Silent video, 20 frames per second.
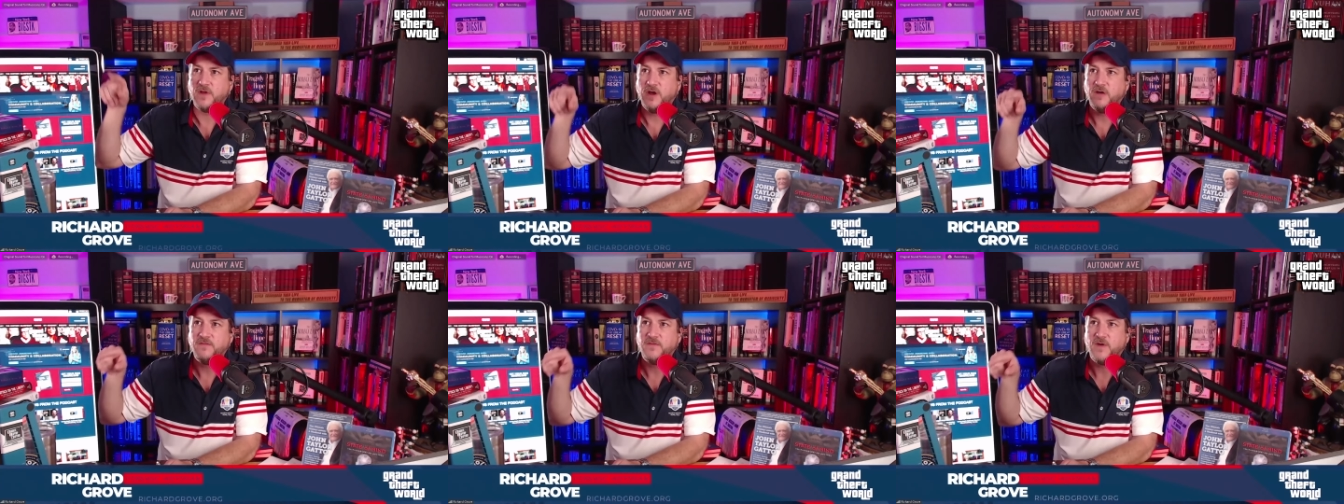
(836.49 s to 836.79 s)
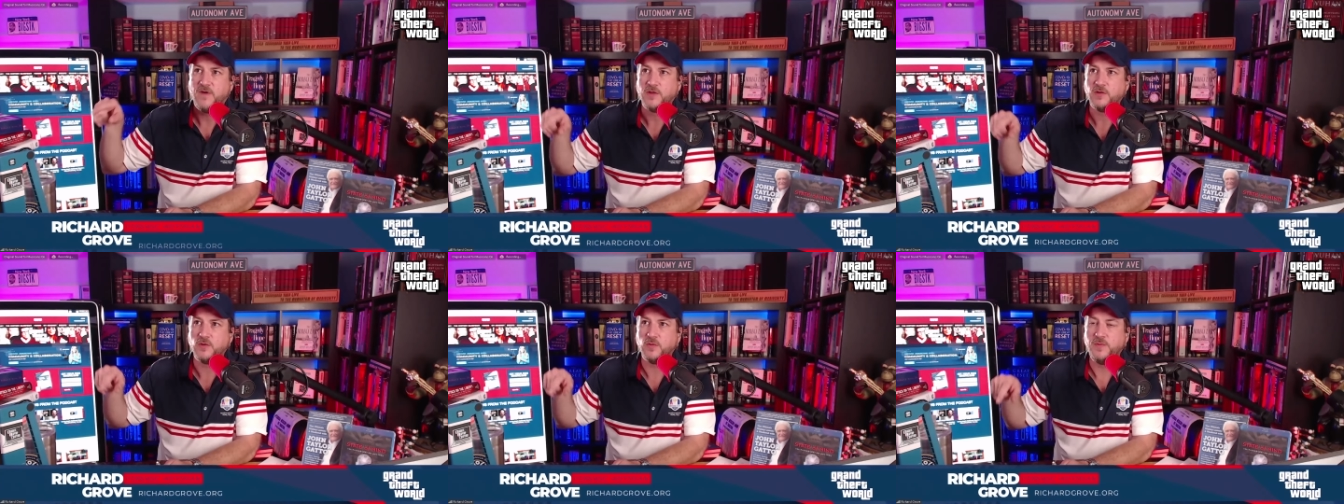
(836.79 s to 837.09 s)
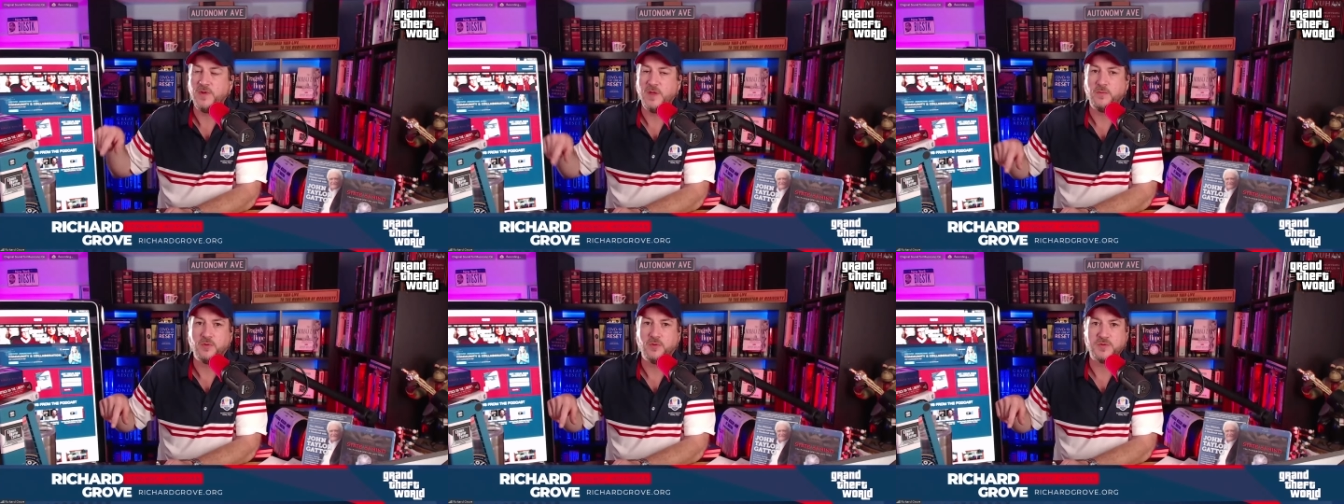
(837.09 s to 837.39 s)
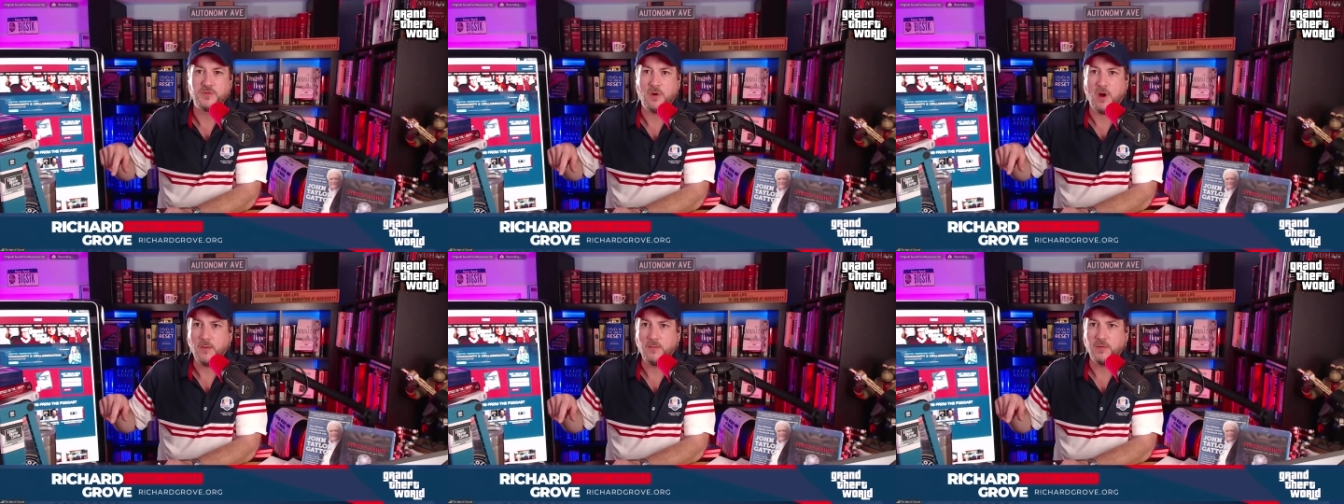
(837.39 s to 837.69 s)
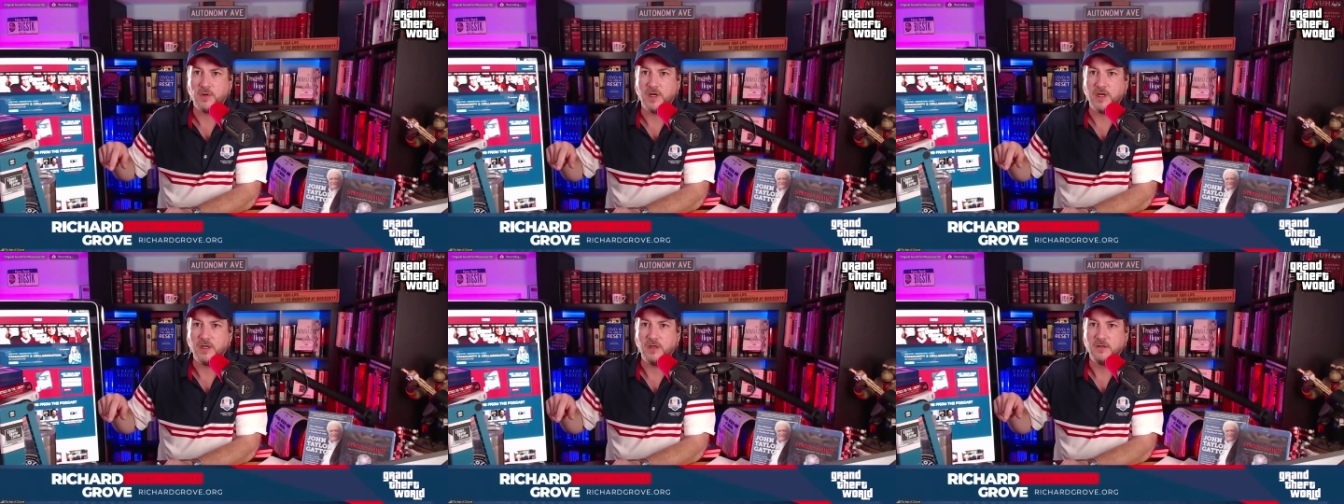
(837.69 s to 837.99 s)
of other people's
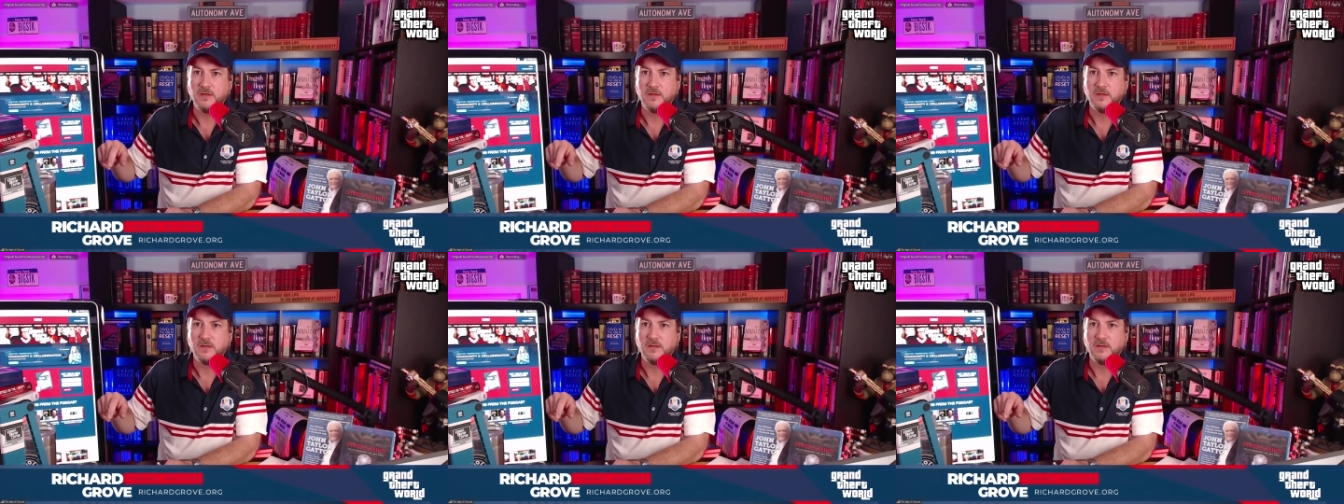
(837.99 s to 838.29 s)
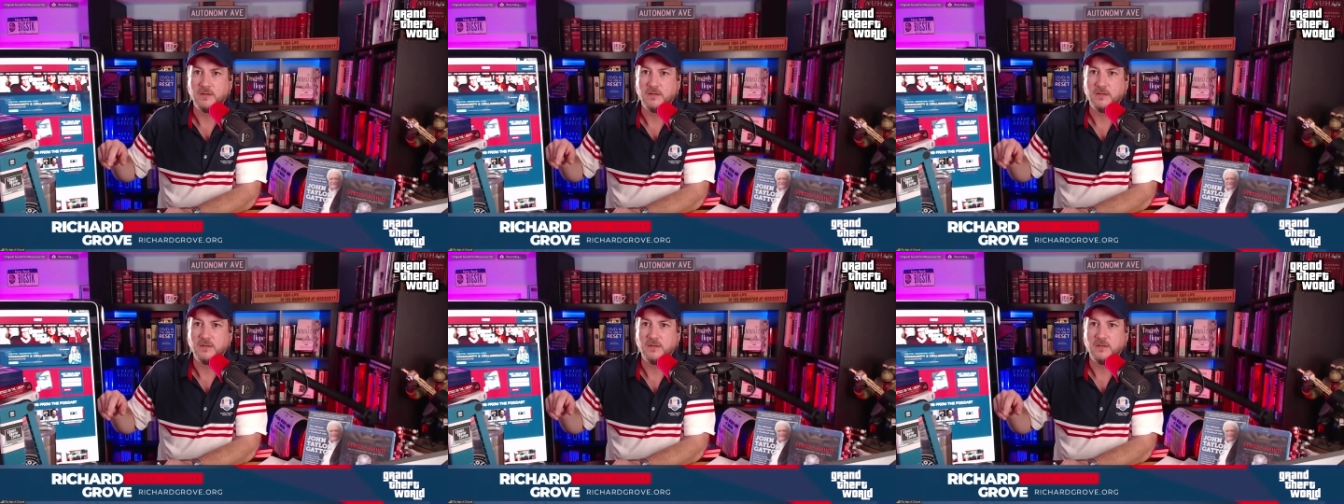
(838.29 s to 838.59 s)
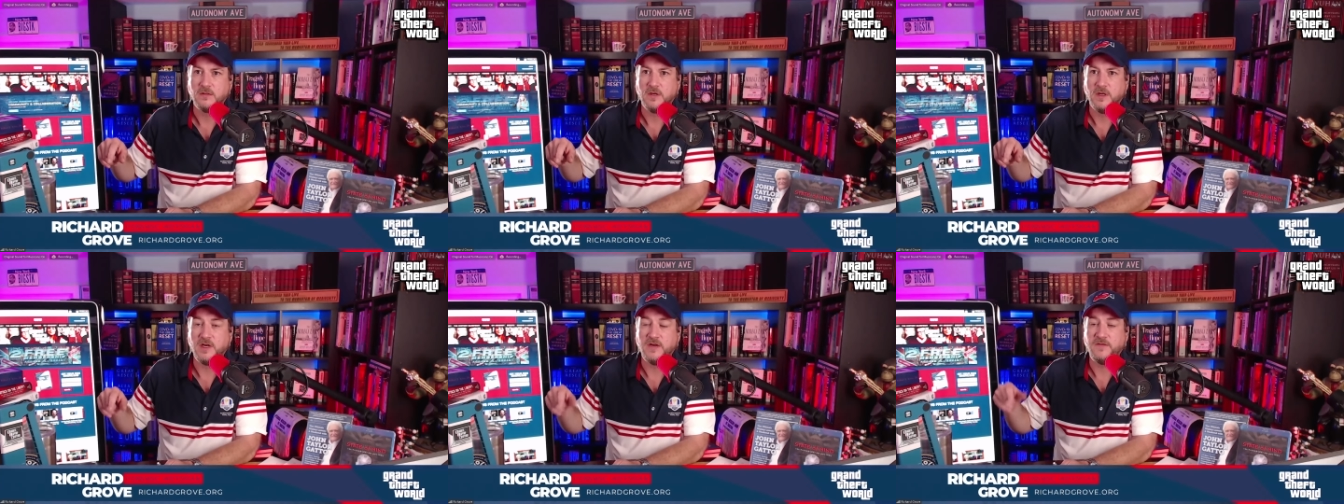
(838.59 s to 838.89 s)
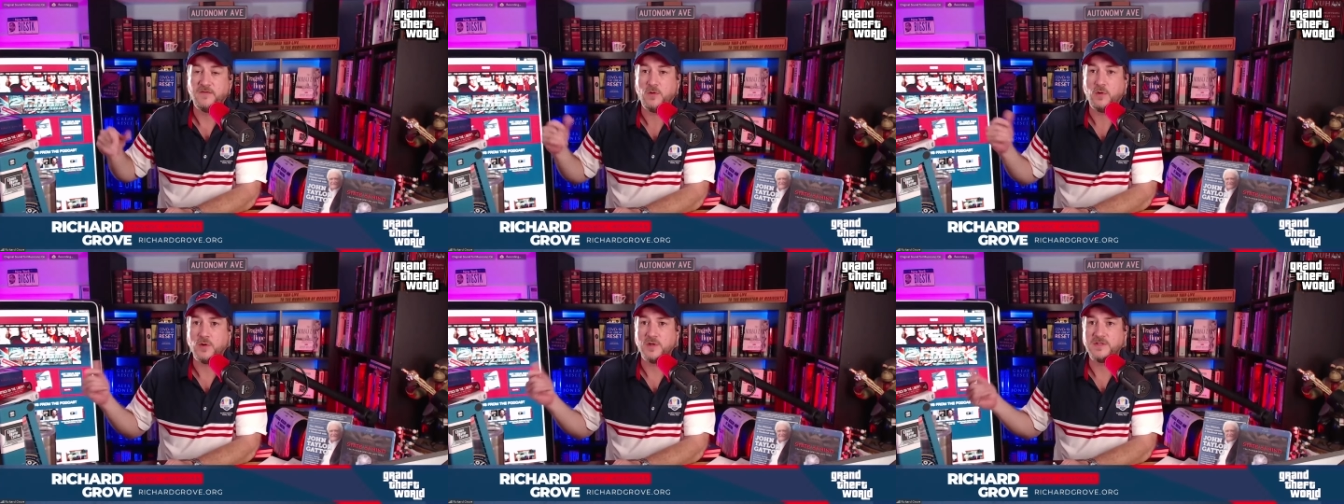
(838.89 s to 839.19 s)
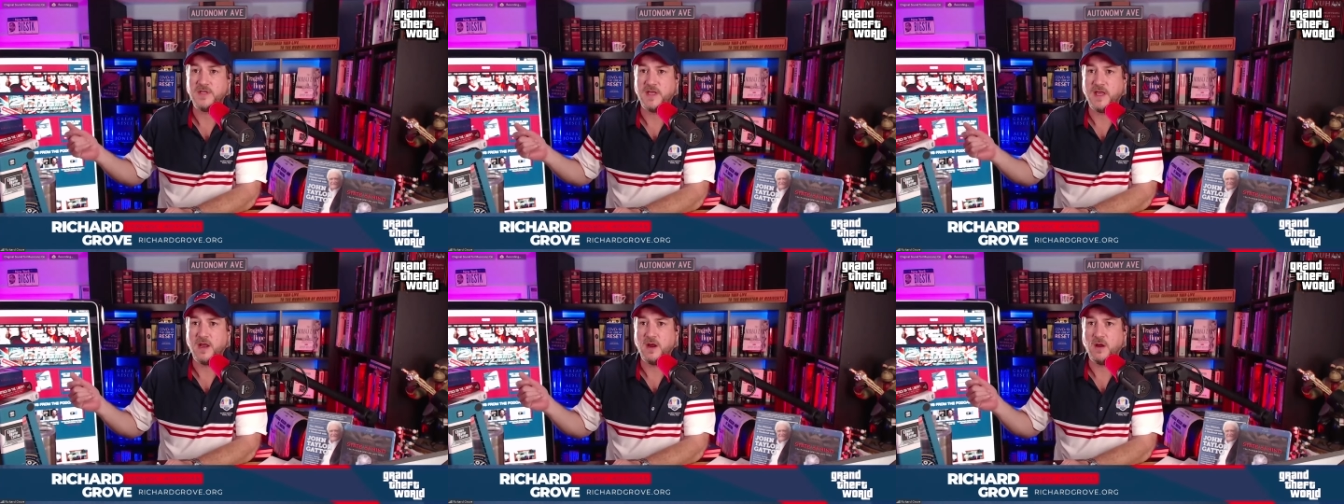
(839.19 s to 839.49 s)
property. And of
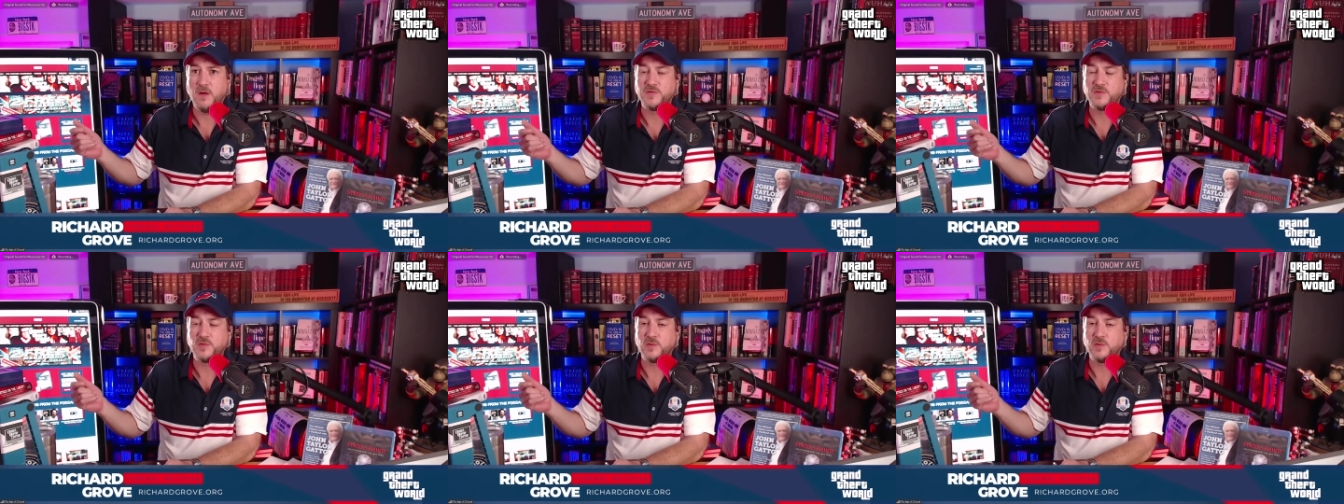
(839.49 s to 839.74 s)
course, the Arabs were